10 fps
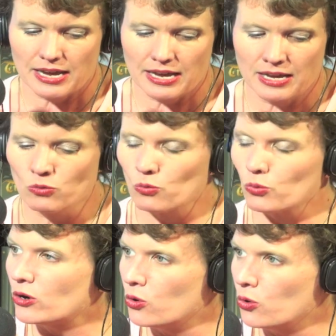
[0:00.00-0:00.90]
in
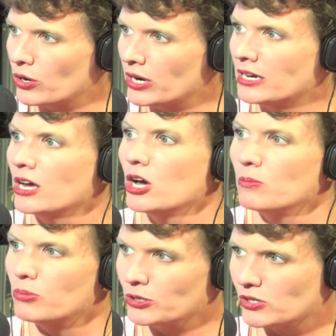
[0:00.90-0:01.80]
recording
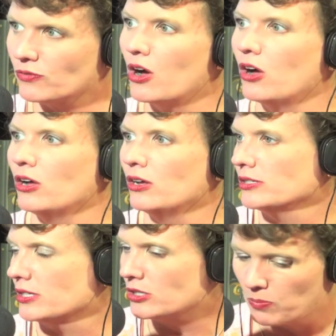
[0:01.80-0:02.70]
ports of
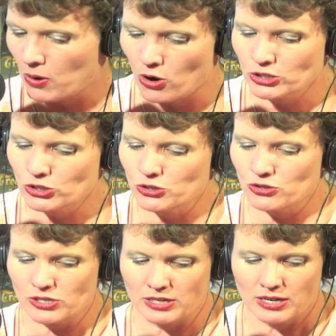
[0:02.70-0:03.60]
calls and
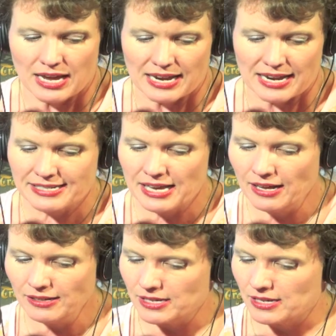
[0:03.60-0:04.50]
departures. And he
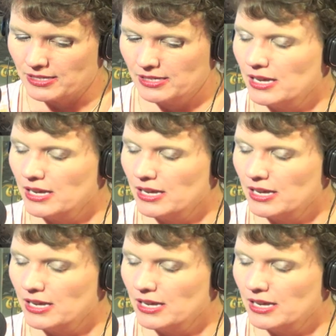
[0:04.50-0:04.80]
tells us,